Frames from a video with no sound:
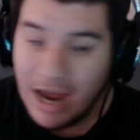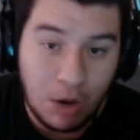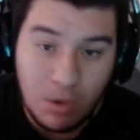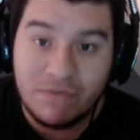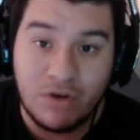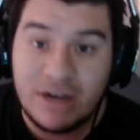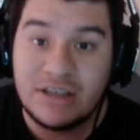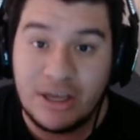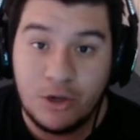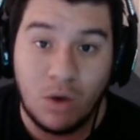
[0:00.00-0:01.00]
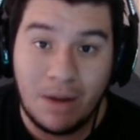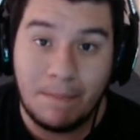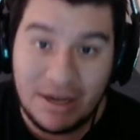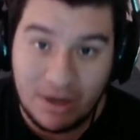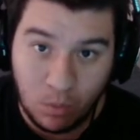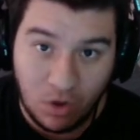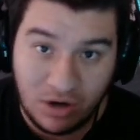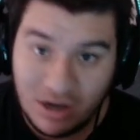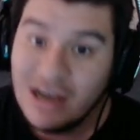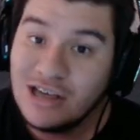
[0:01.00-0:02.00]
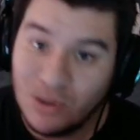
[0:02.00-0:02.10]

however it is that you want to make it work.